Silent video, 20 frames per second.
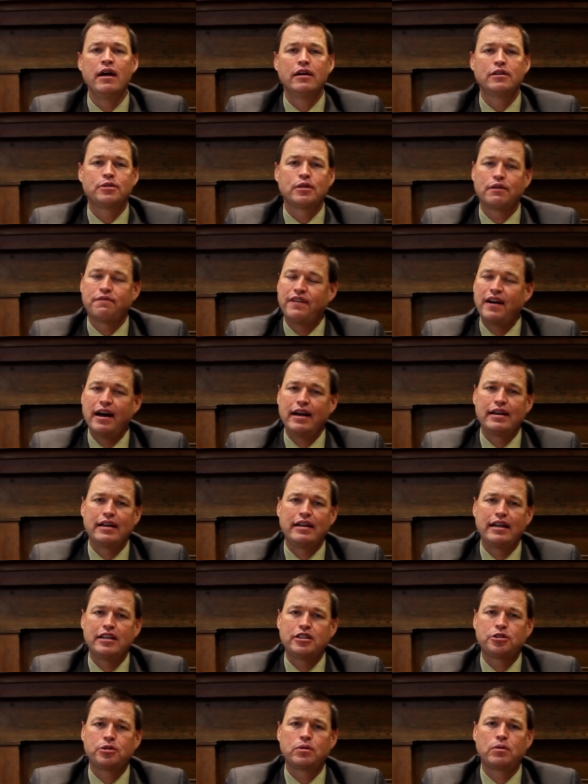So to find
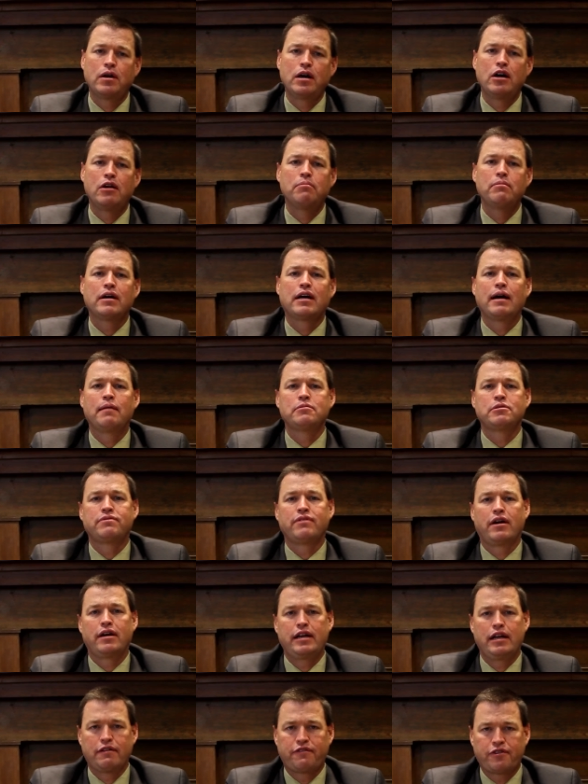additional help becomes
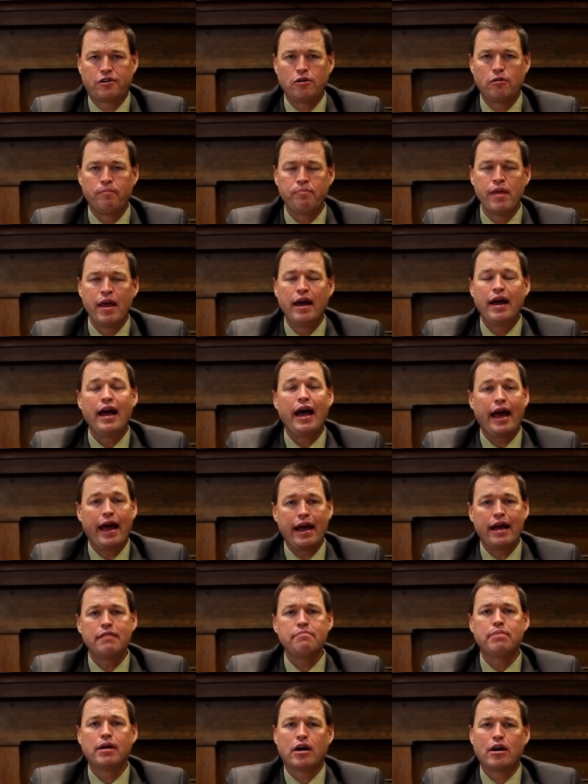very difficult.
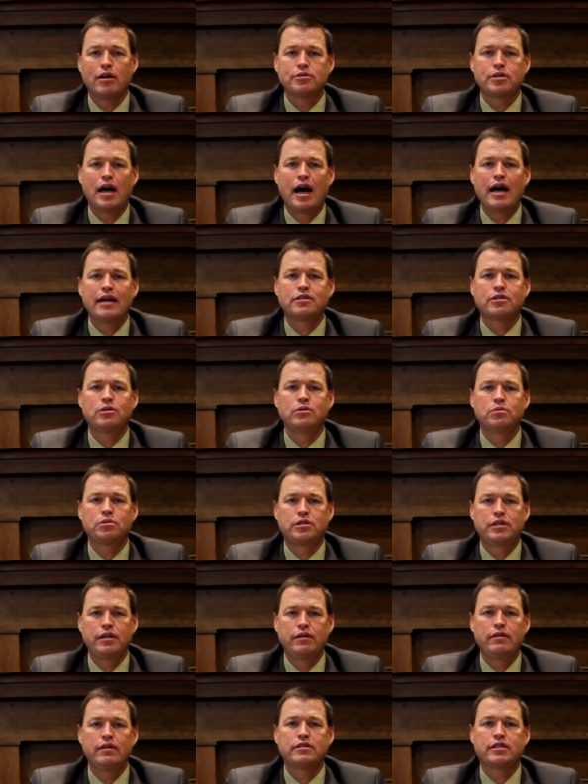And because high school
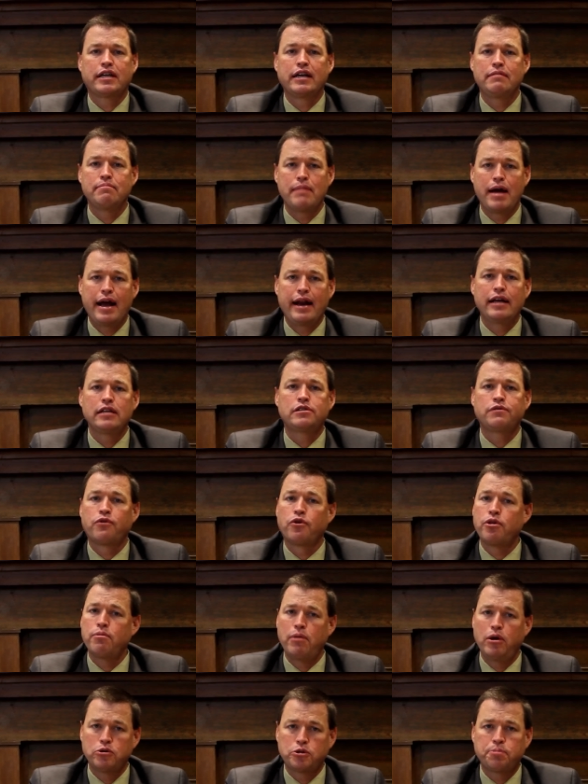students can manage, for
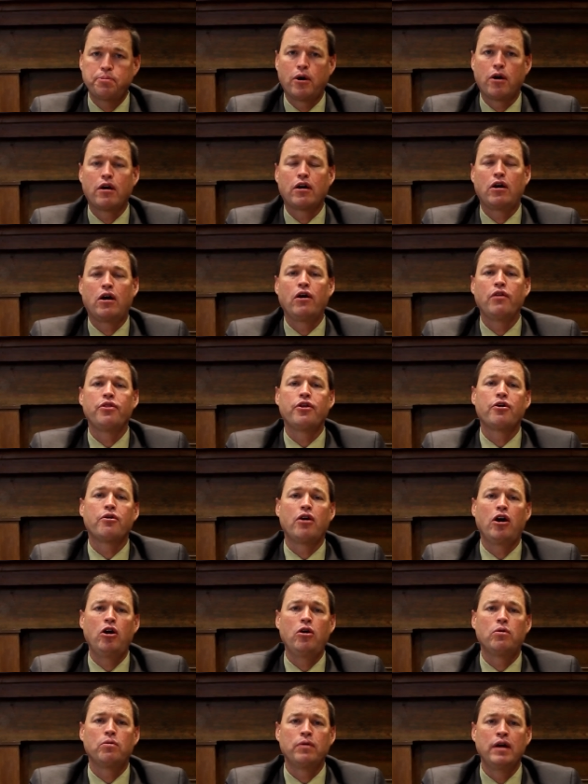the most part, on their
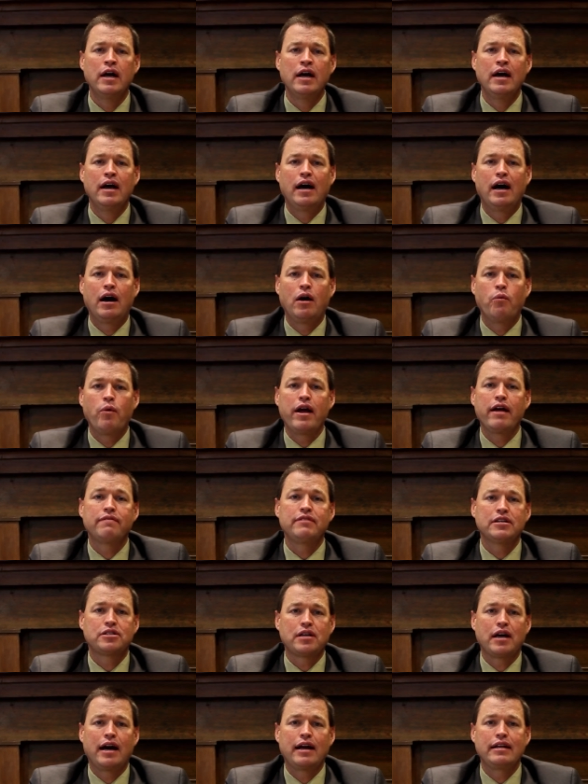own, uh, we have
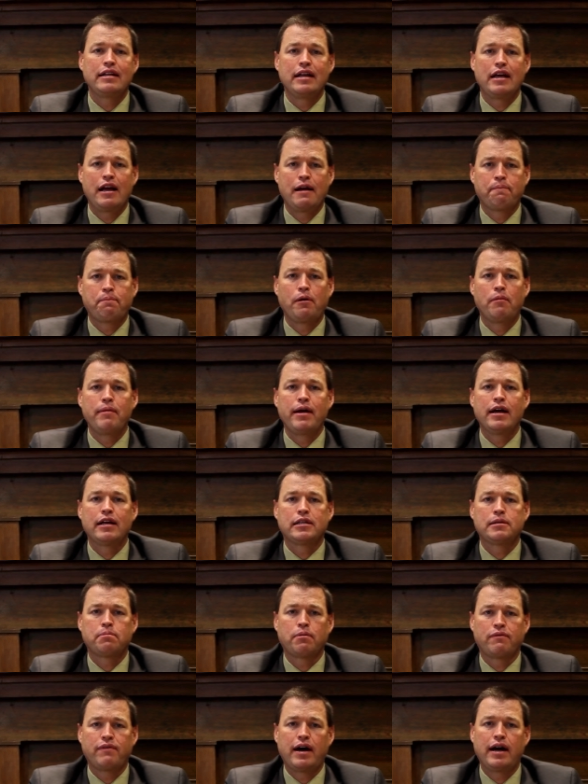decided to implement
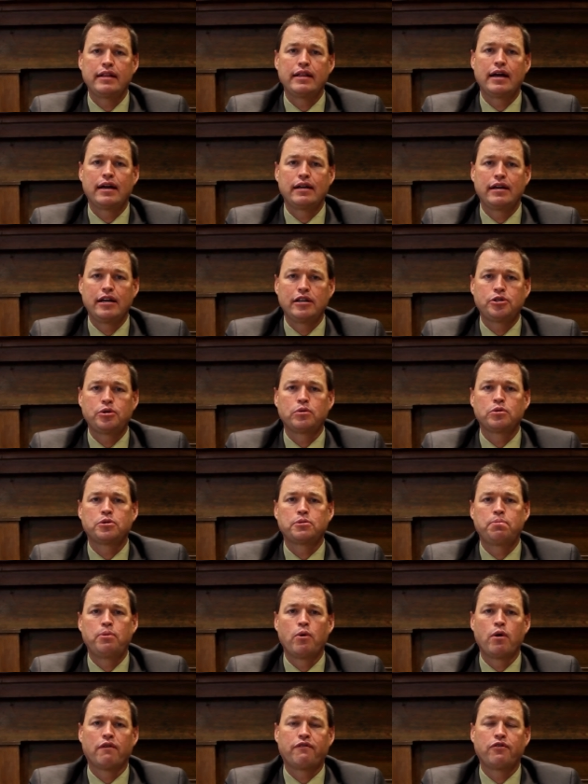to provide that additional
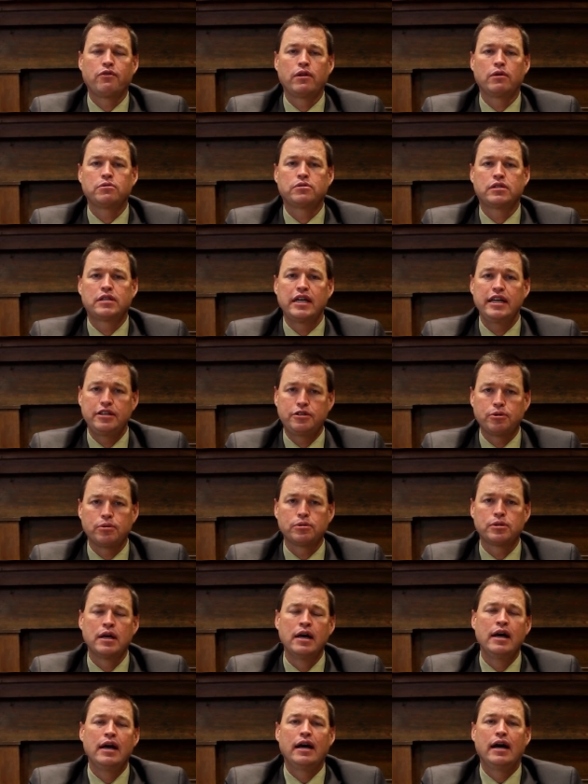support for those
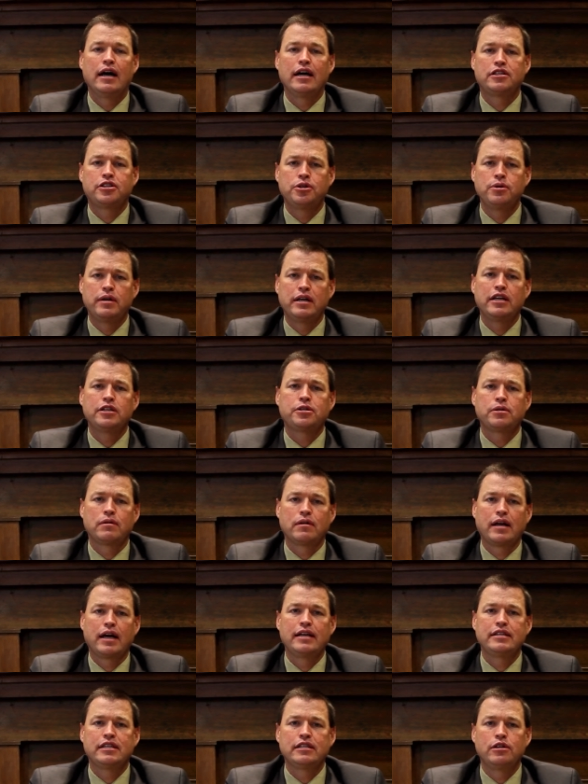teachers uh, two additional
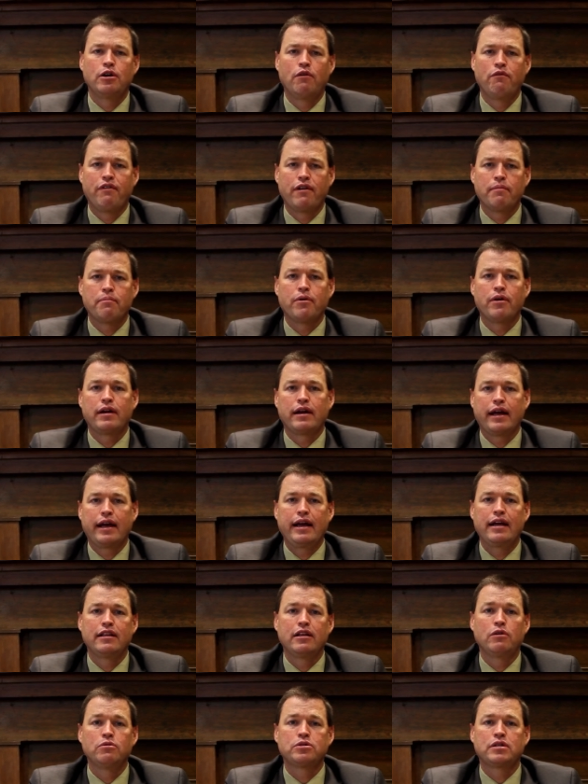days in November. And
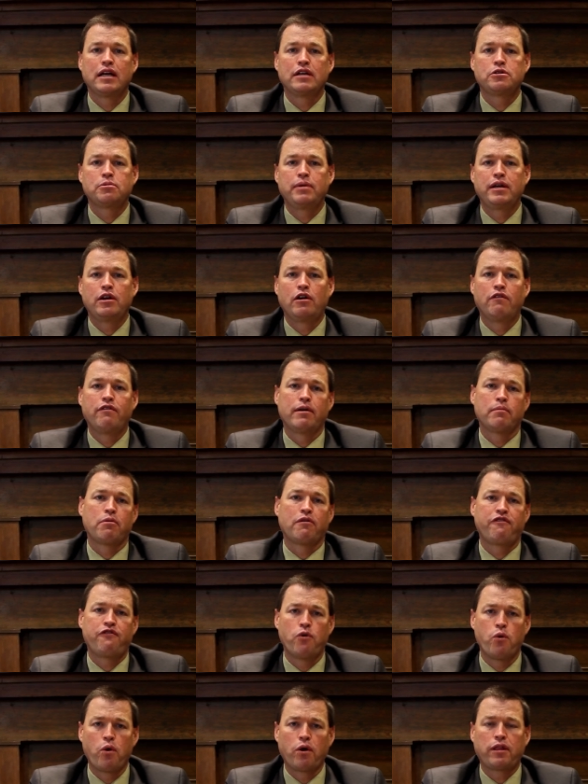again, those days will be November
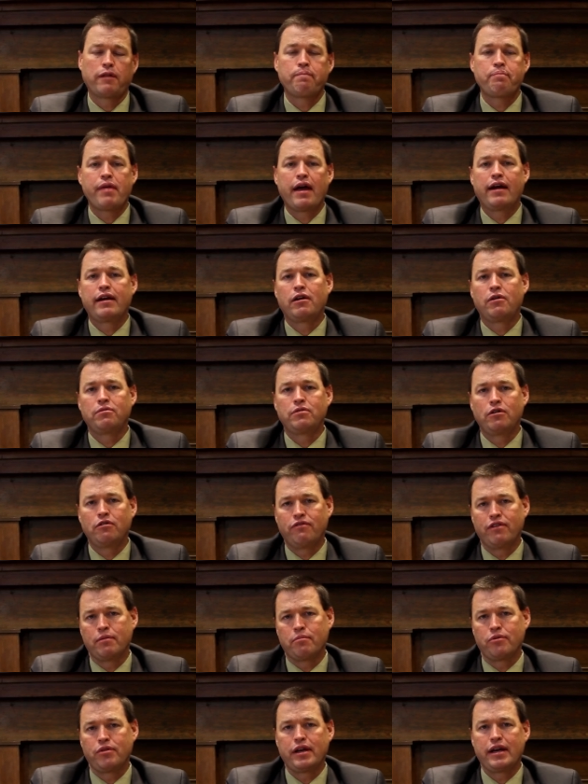4th and on
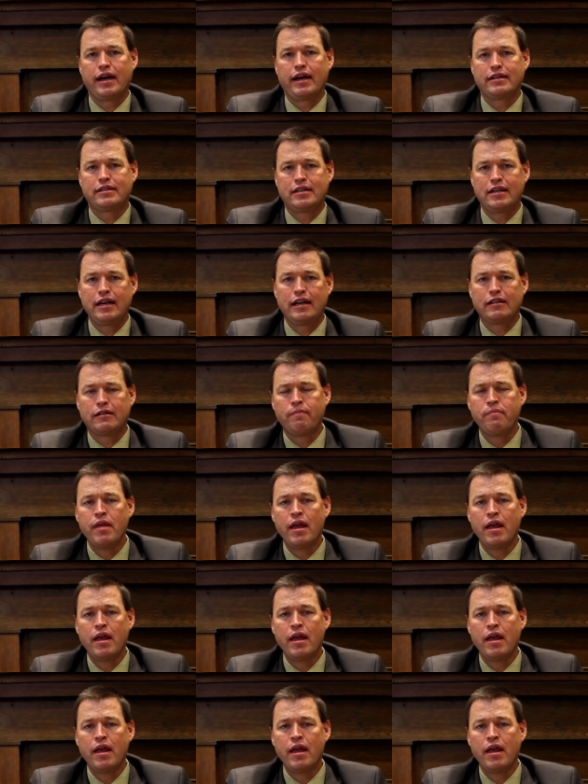November the 18th.